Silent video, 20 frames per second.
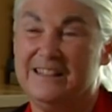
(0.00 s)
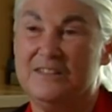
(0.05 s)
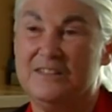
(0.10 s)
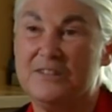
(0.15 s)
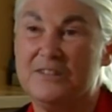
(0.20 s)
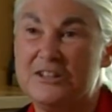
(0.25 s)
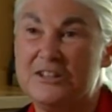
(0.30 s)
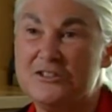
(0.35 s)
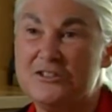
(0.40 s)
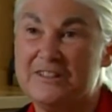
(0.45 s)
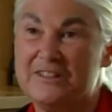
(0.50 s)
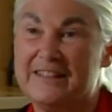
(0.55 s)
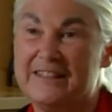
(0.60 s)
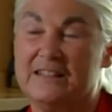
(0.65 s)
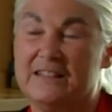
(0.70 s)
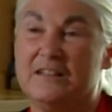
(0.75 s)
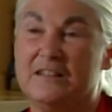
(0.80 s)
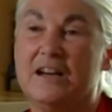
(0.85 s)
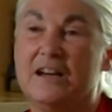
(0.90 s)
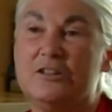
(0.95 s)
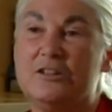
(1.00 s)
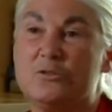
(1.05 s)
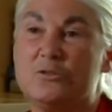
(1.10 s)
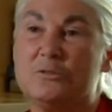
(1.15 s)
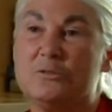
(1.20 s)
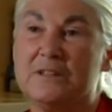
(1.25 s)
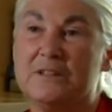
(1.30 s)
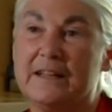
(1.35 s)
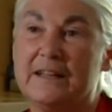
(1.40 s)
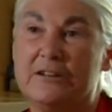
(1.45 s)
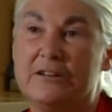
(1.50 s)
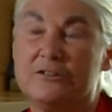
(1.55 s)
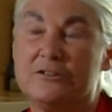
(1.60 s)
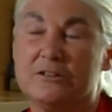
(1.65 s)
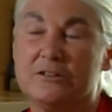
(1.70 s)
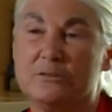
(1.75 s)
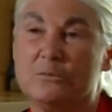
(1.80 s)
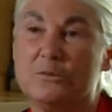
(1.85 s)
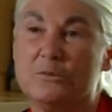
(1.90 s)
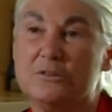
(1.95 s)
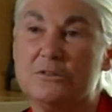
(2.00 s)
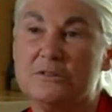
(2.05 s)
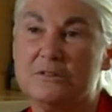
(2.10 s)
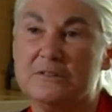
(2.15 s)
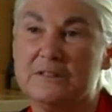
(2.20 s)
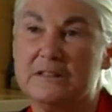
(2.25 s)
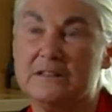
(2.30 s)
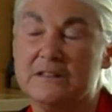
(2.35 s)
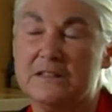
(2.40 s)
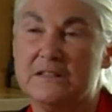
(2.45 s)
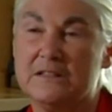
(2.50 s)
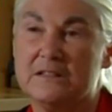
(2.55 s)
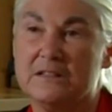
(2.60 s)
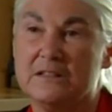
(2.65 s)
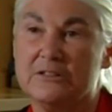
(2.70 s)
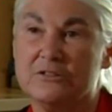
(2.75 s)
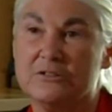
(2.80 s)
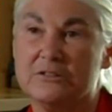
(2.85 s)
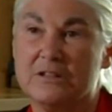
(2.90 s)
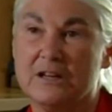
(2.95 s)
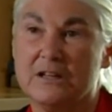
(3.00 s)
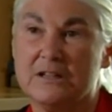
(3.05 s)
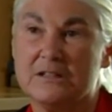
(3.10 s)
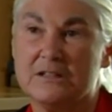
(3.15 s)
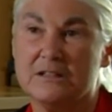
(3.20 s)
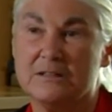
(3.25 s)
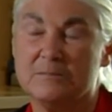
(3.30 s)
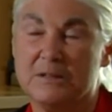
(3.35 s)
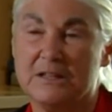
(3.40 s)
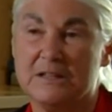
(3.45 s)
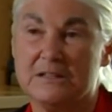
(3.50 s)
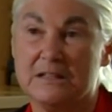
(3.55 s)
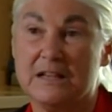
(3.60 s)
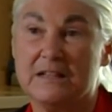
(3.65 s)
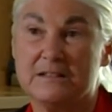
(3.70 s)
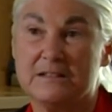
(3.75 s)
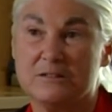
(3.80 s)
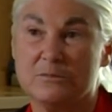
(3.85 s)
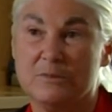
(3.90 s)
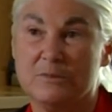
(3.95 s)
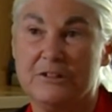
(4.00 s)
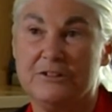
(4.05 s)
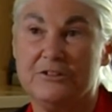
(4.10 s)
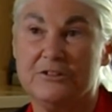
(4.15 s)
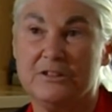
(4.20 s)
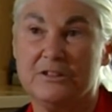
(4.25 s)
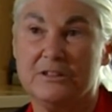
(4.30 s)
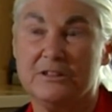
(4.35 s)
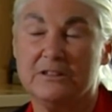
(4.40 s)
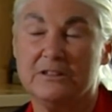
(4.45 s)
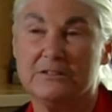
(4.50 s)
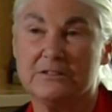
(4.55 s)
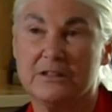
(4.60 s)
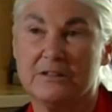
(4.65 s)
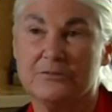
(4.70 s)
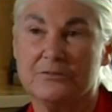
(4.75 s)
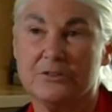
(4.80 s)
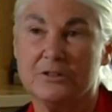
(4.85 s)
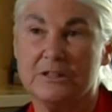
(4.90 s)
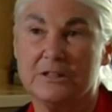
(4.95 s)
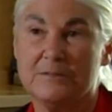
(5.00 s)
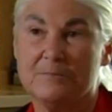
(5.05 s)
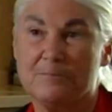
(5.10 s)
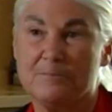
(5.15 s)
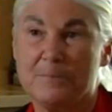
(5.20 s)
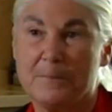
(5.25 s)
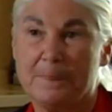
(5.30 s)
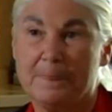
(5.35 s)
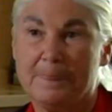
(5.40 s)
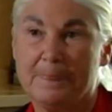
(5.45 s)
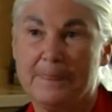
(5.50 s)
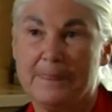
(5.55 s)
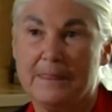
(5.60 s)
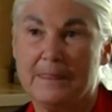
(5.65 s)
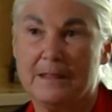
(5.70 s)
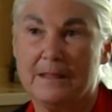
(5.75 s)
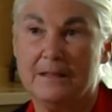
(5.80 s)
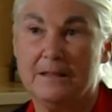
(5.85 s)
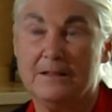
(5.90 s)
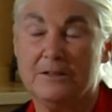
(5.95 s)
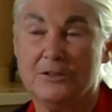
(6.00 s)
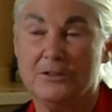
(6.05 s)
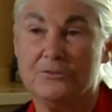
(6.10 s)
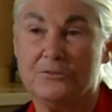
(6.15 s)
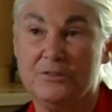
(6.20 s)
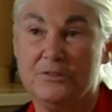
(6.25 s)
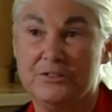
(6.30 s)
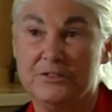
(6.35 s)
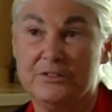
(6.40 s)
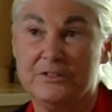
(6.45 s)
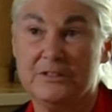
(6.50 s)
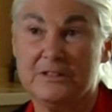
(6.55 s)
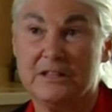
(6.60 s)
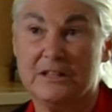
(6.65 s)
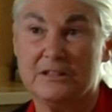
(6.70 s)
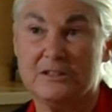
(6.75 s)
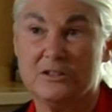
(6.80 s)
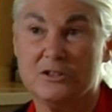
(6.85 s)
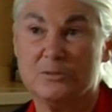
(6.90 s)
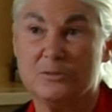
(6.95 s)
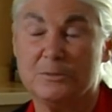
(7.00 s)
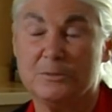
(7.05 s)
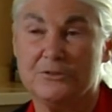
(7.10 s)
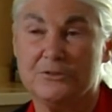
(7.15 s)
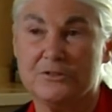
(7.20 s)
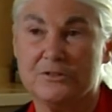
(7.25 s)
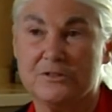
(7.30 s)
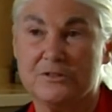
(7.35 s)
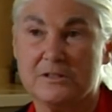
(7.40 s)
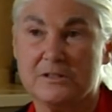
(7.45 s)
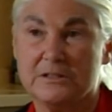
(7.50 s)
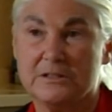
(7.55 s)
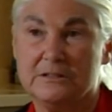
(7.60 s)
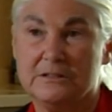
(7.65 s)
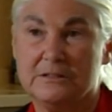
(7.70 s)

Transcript: eventually that knowledge will get out to the world that these things are toxic, because that's the way you're going to discover it, you know, through these intense exposures.